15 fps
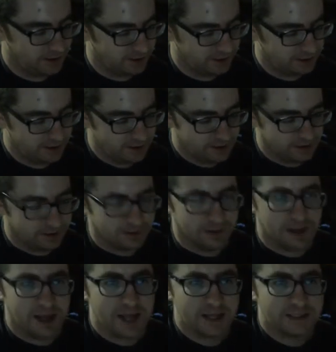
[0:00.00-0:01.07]
there
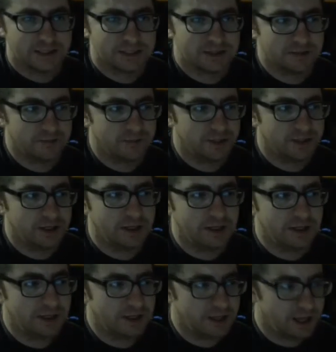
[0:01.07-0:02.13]
has to
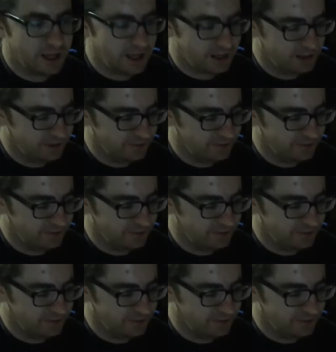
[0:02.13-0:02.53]
be an